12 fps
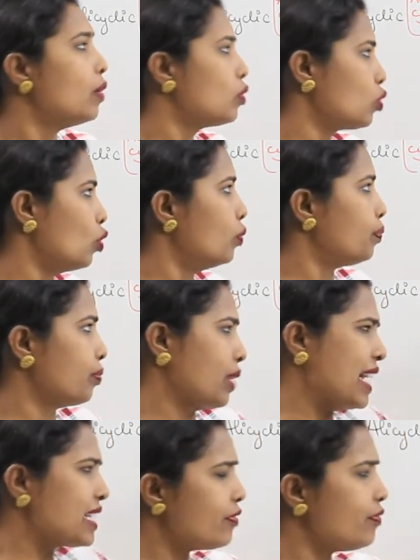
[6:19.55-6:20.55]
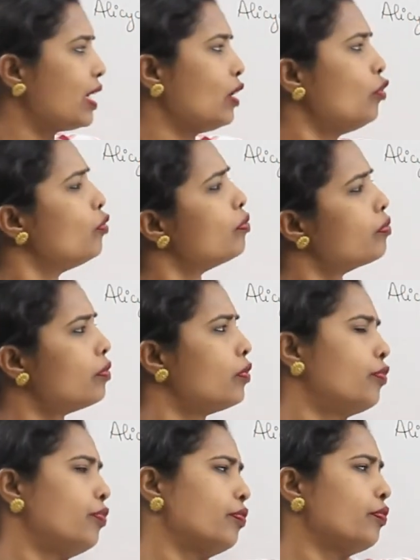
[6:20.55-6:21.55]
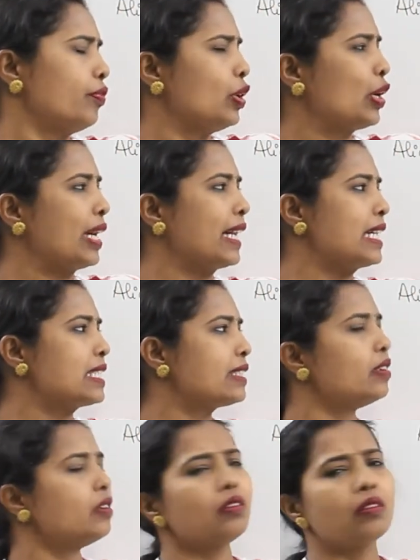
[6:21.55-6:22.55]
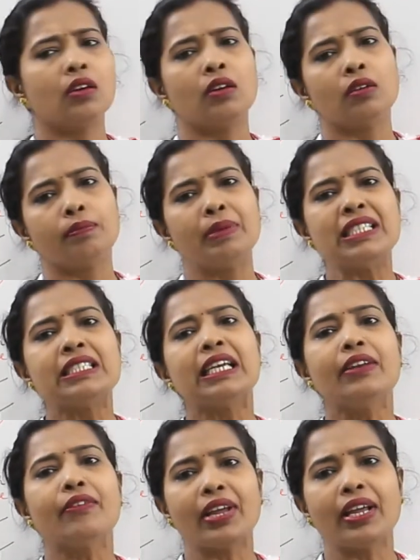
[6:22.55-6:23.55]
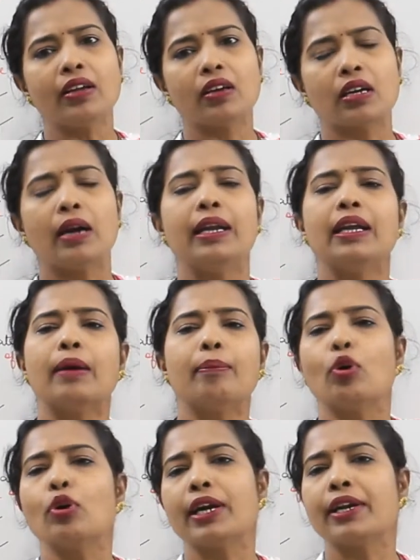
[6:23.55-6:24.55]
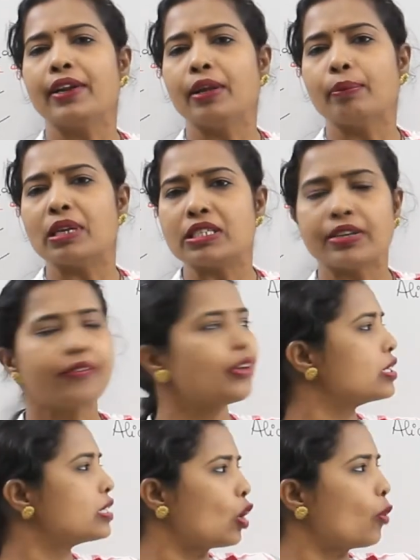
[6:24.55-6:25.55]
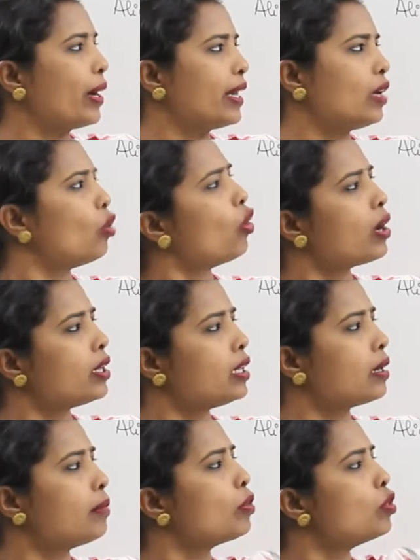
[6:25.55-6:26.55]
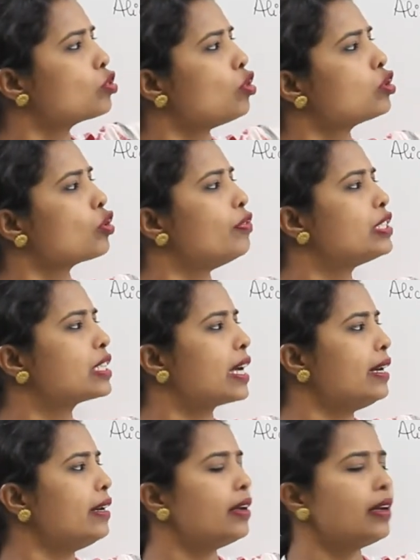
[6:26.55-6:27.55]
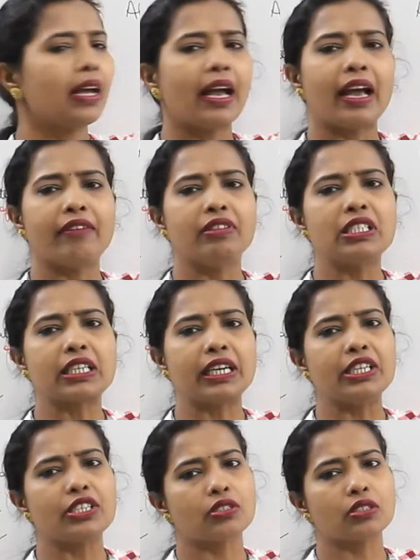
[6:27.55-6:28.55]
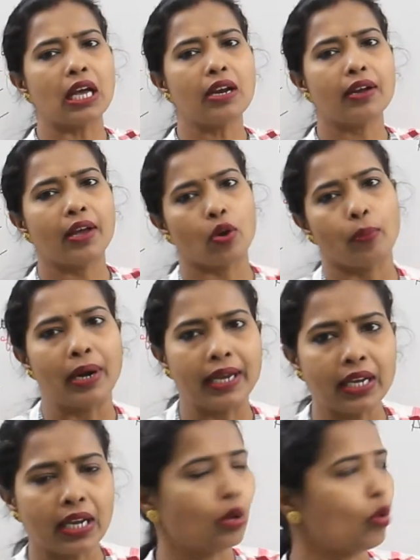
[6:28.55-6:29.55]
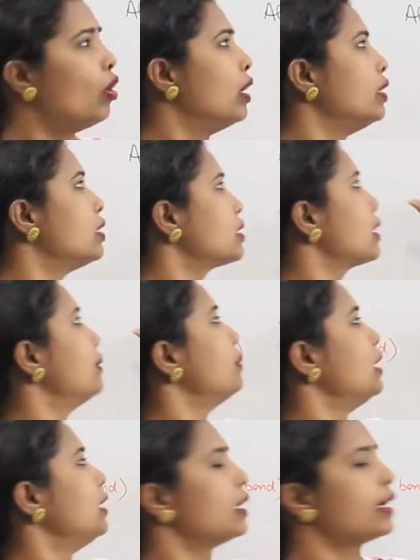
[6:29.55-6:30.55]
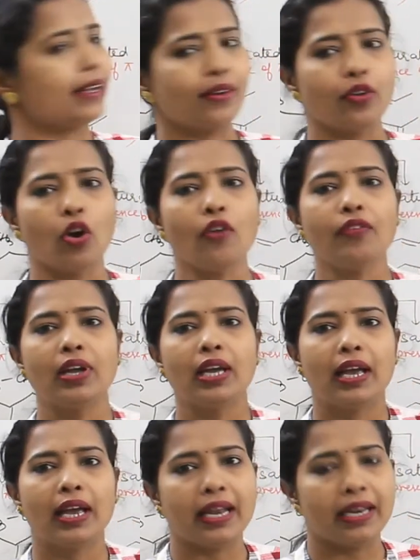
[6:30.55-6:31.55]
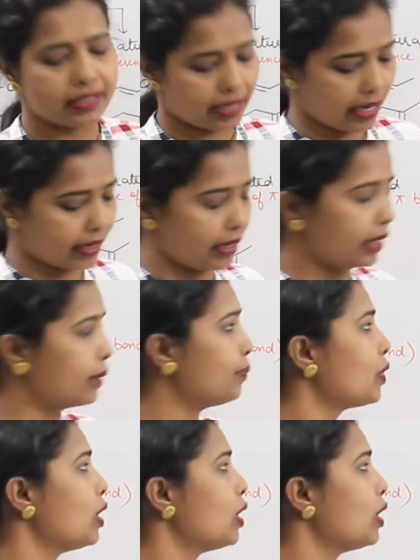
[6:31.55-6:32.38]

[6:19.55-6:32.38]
So as of now, you can consider benzene ring, any compound containing benzene ring is aromatic, or other compounds also which can have these conditions are aromatic, and all others come under the category of alicyclic.